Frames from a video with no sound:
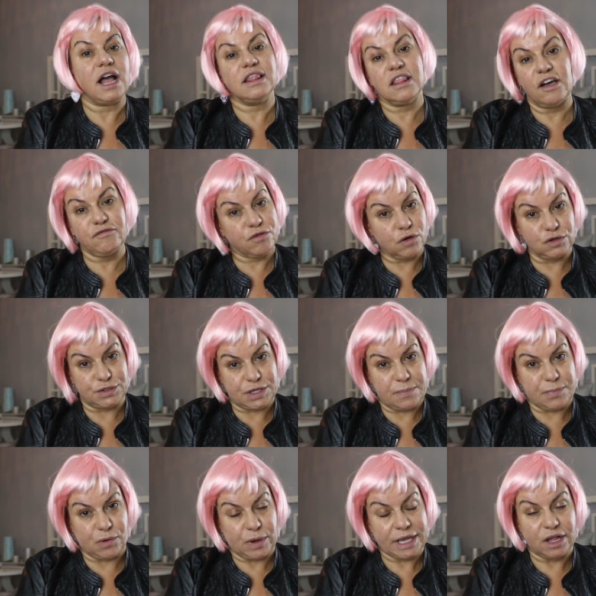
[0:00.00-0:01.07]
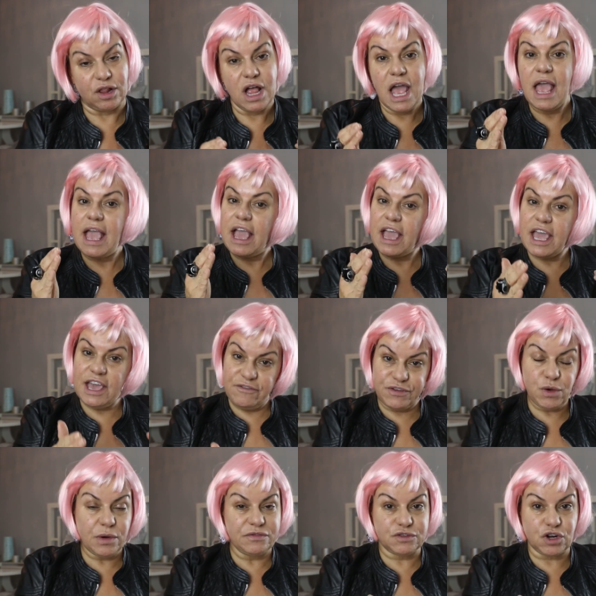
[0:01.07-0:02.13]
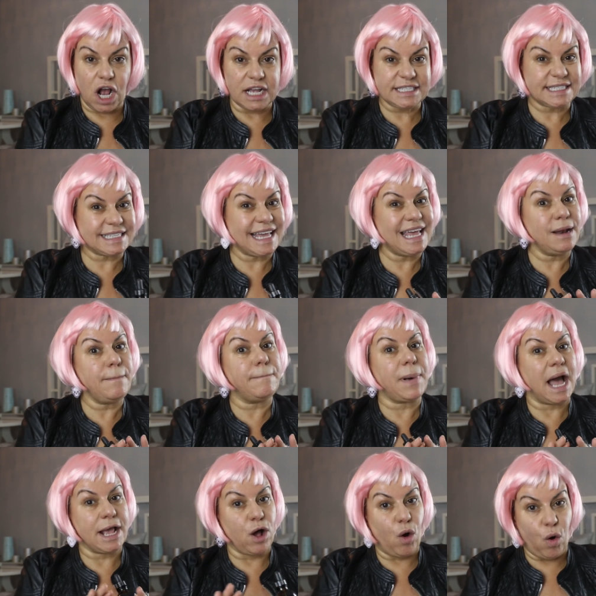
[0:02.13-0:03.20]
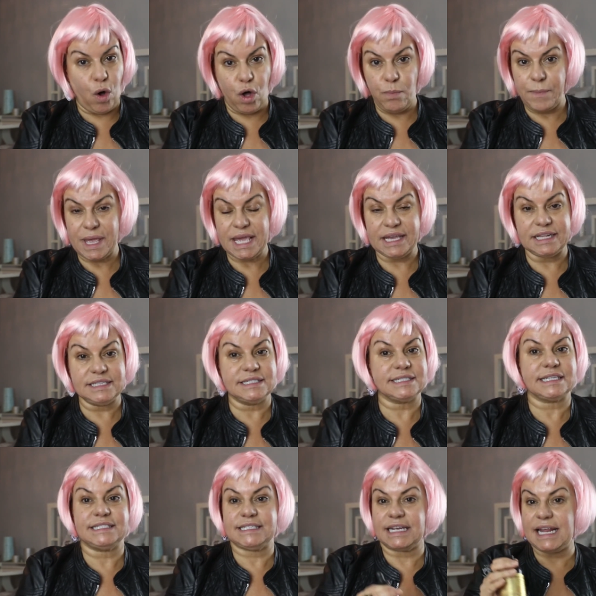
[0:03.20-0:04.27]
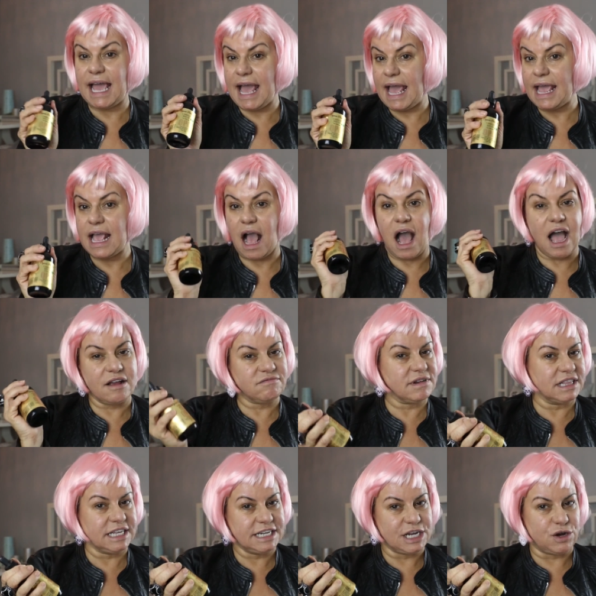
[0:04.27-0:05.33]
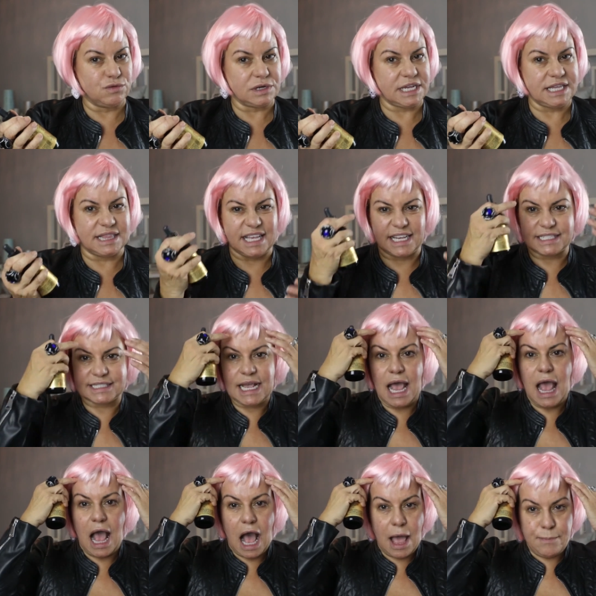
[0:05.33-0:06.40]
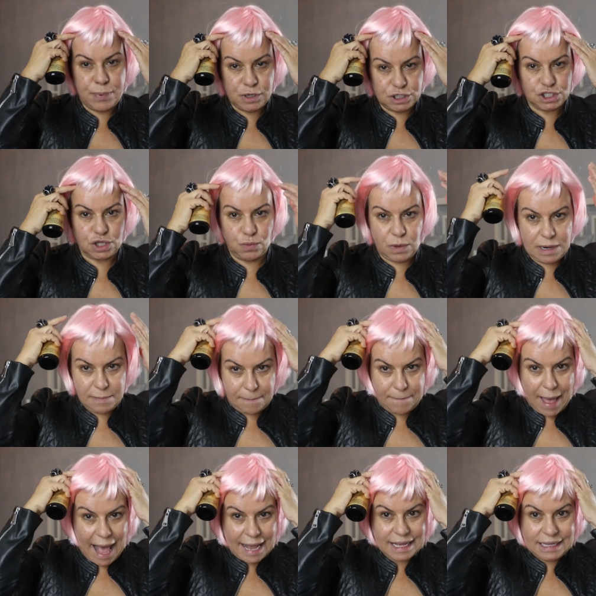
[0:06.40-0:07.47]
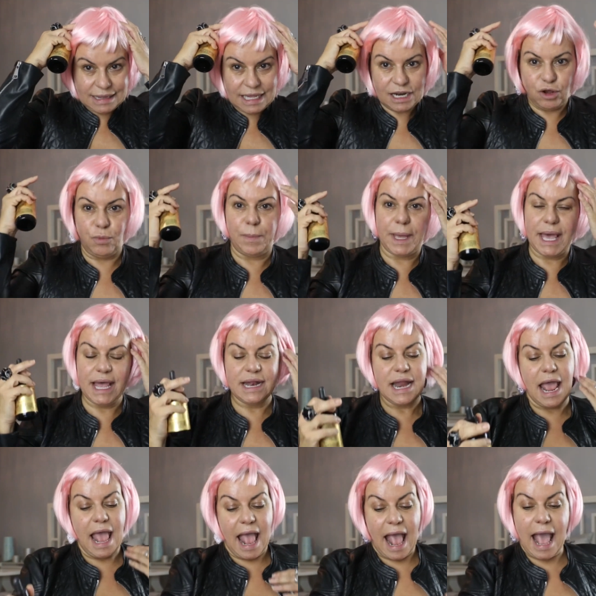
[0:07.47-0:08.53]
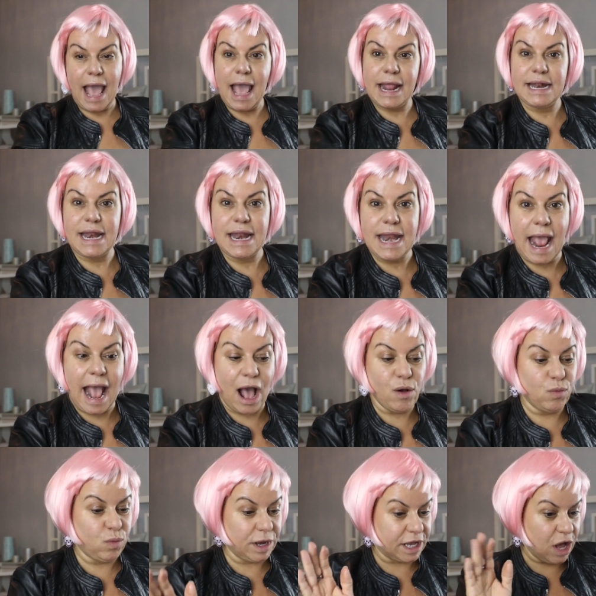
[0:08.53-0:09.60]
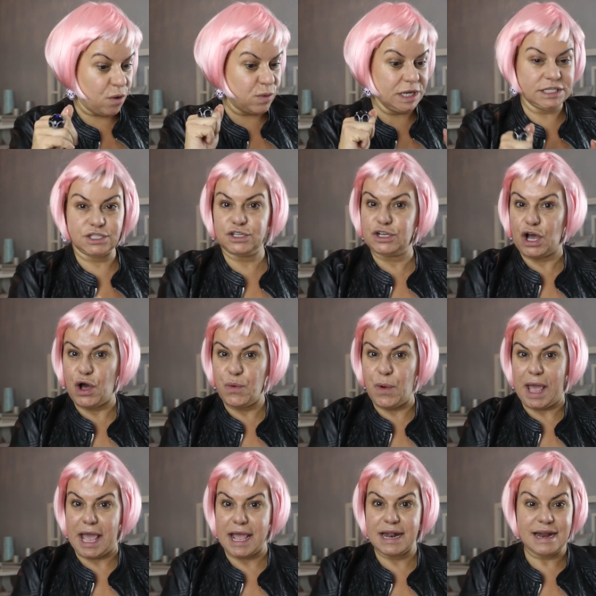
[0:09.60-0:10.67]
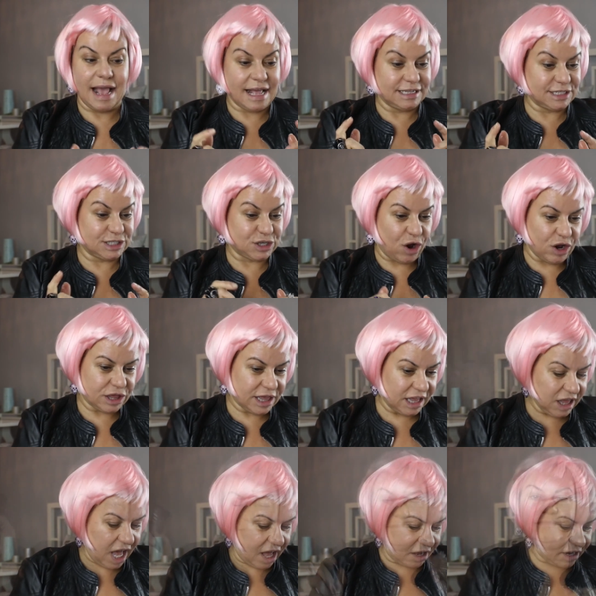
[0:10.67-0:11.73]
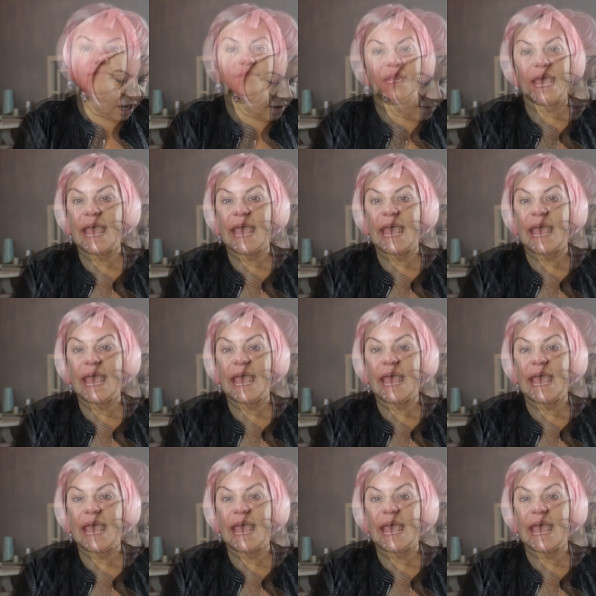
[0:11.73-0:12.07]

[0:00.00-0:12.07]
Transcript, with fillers: I love rosehip oil. If you have dry skin, by all means, today I really don't need this. I pushed the wig back a little bit and now we're going to go in and start the look.